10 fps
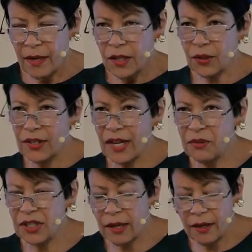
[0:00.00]
So as I'm
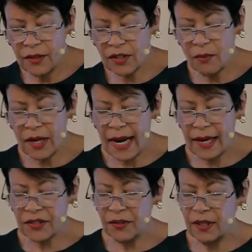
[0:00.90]
sharing this, I want to
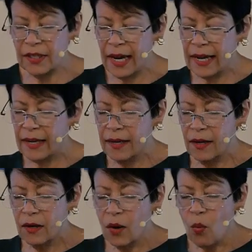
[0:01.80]
ask you today,
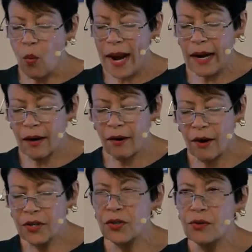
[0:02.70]
where
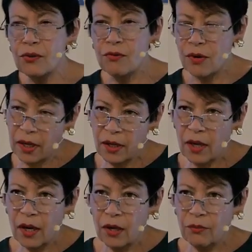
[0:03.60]
are you
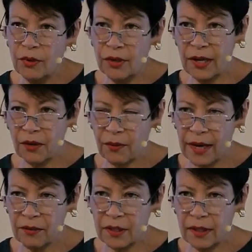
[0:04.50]
rooted and
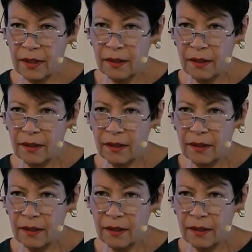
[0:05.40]
grounded?